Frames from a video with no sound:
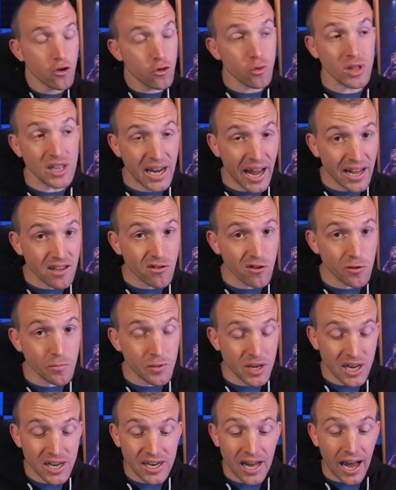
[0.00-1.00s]
So in the next
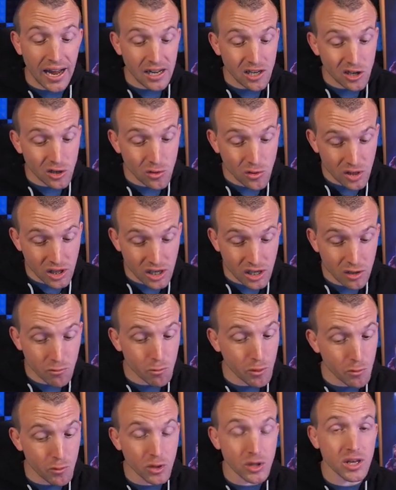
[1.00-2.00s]
update, I do think
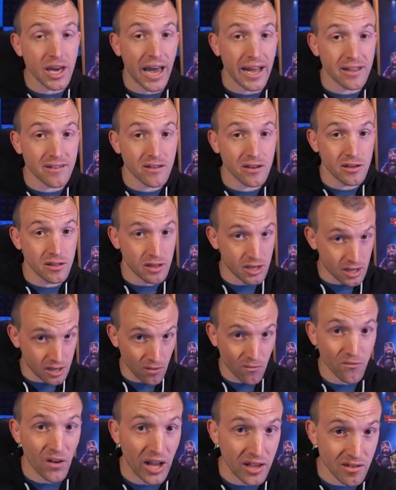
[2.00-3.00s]
we will get the
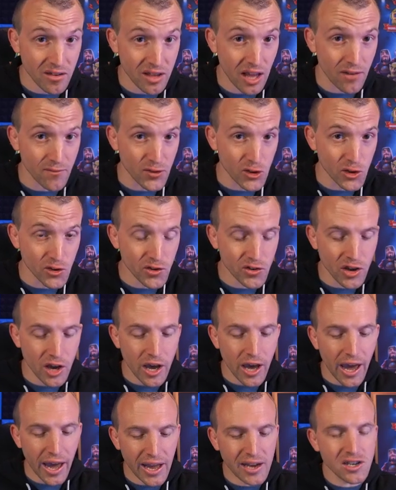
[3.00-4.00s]
defense levels.
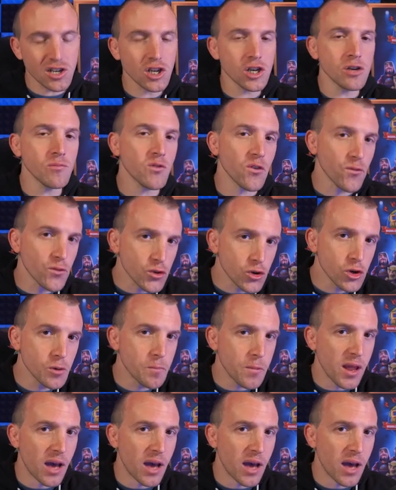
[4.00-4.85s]
In terms of troop